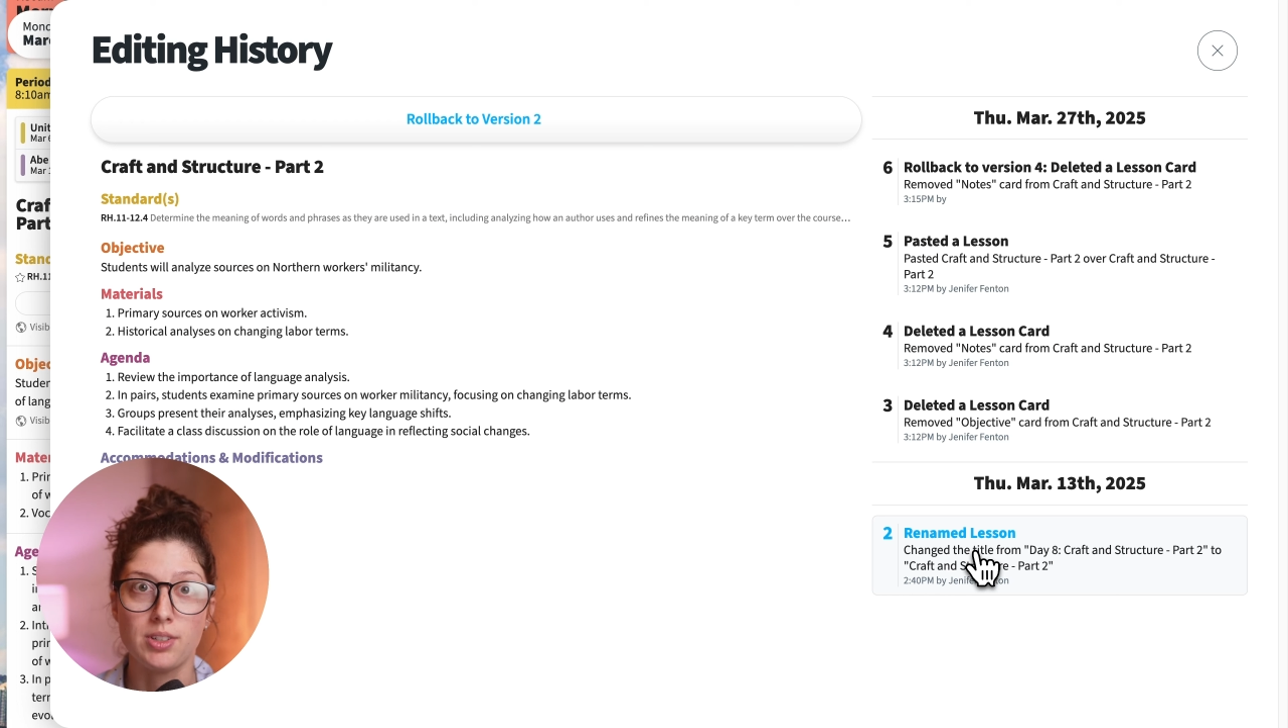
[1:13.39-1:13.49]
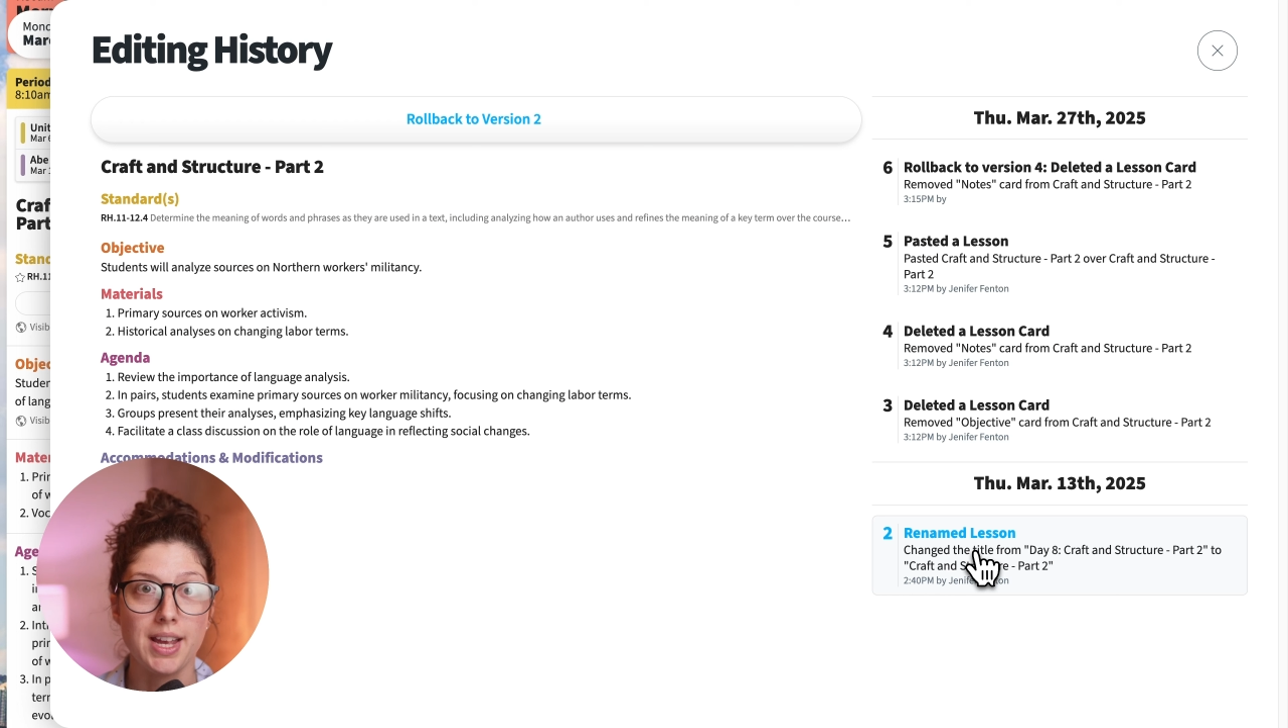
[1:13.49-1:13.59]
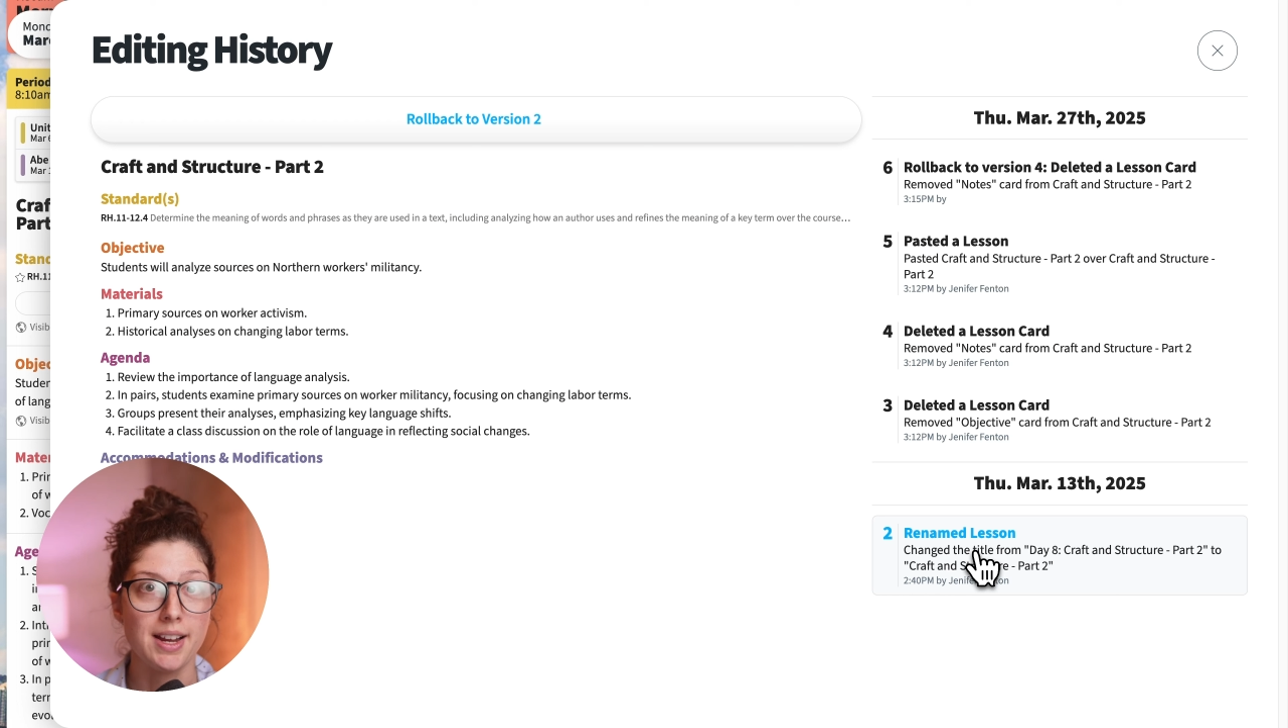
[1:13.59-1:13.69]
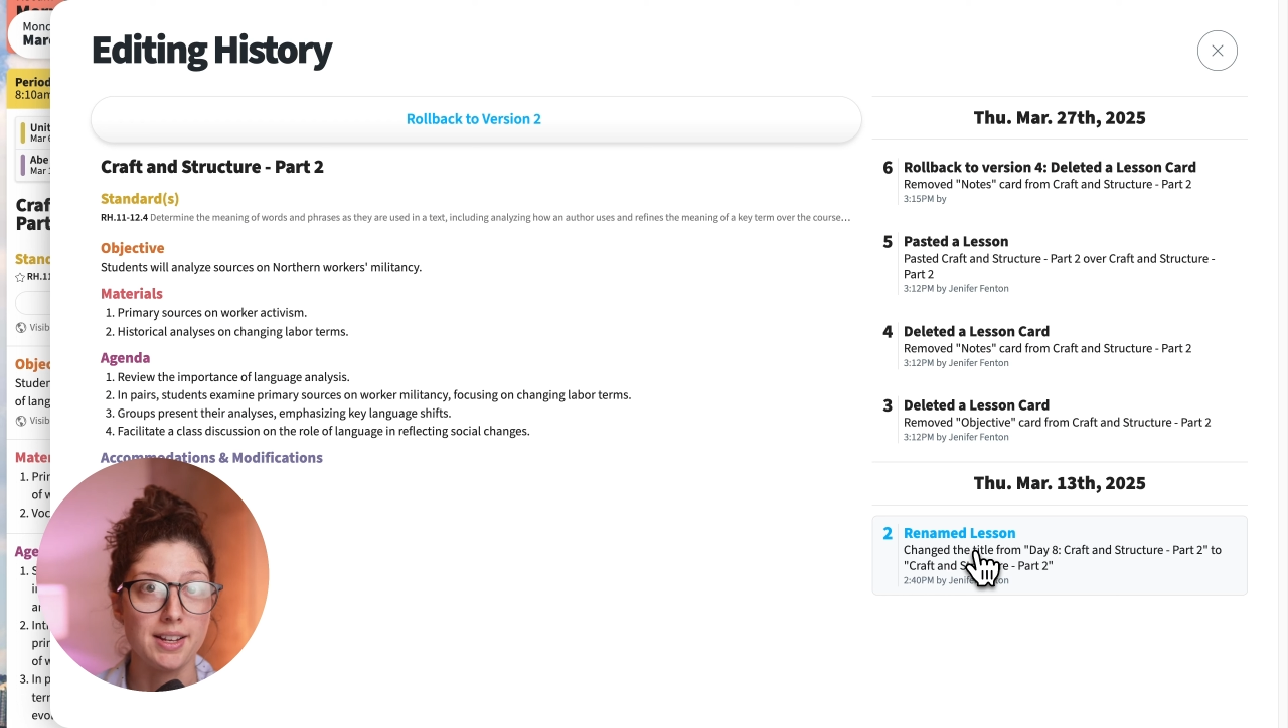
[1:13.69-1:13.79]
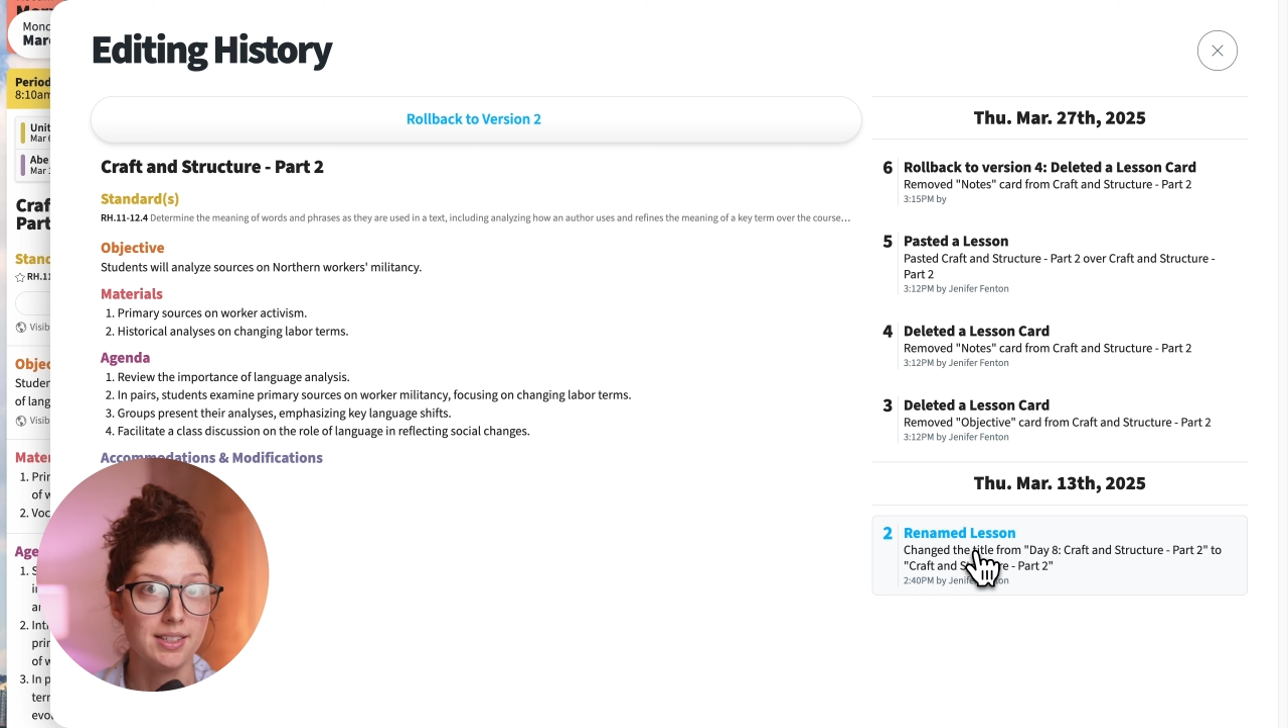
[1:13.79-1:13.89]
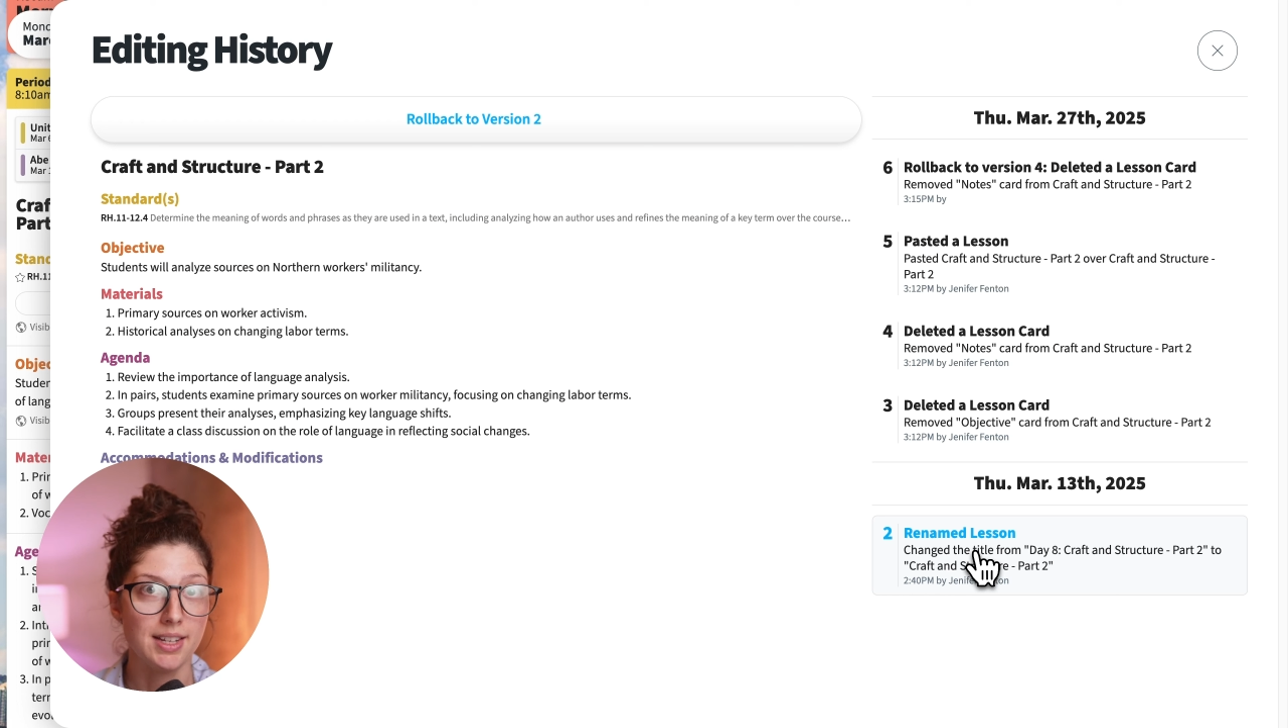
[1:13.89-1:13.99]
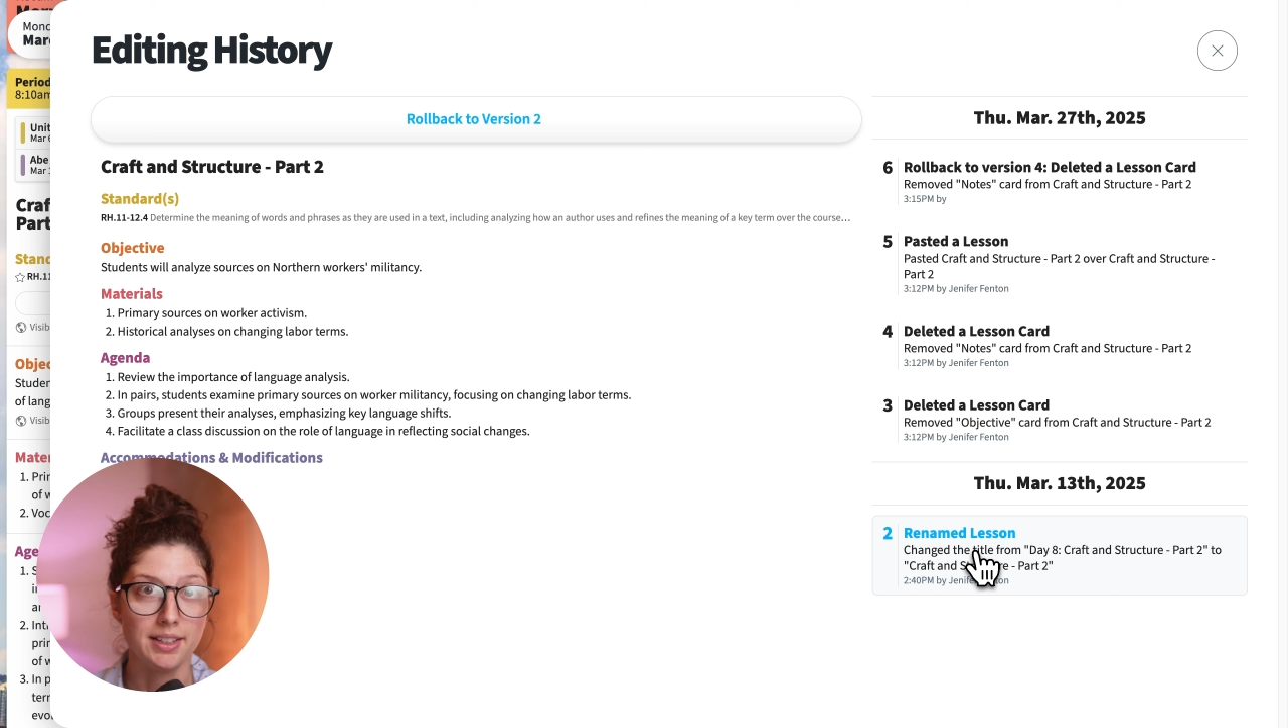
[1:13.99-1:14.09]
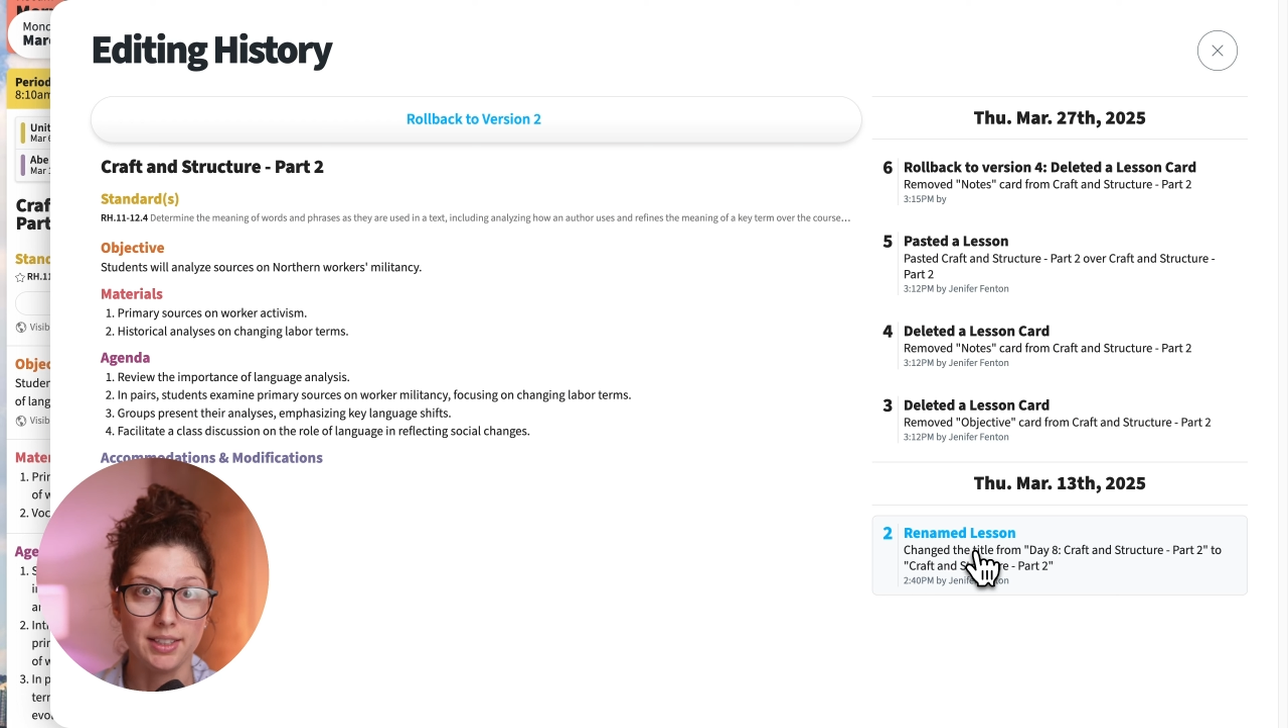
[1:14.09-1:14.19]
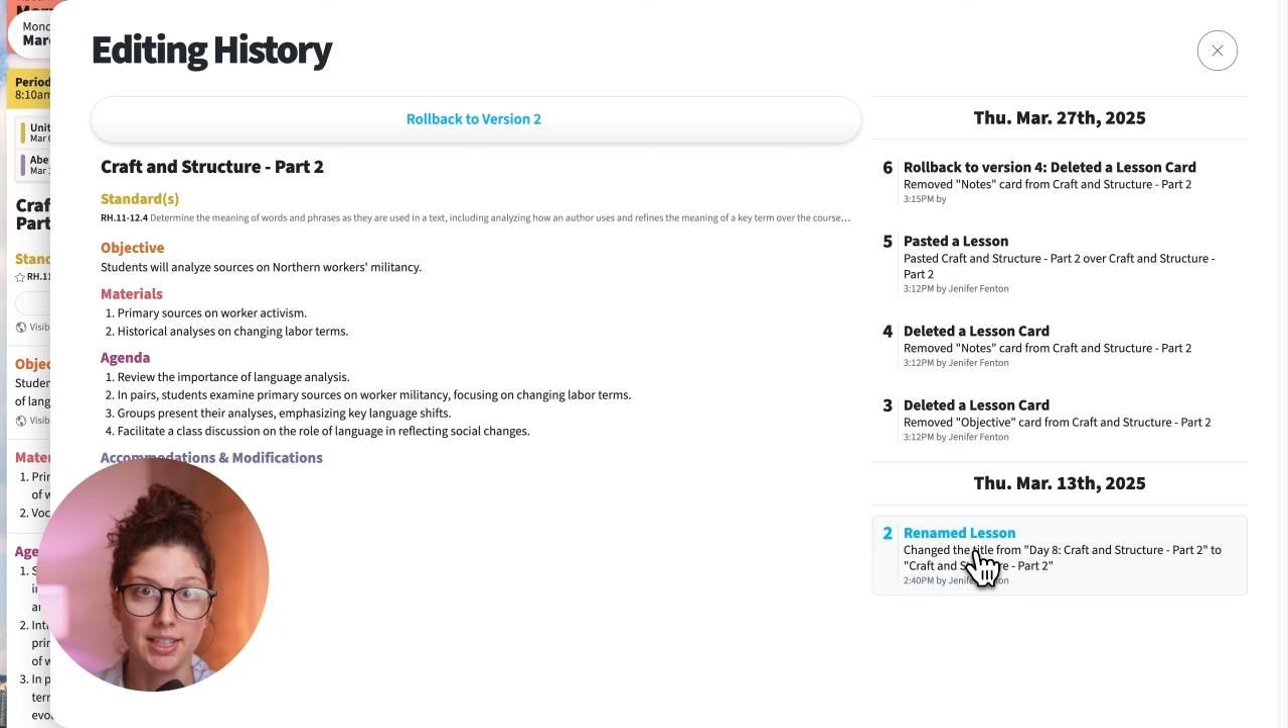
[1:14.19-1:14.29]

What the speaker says: accidentally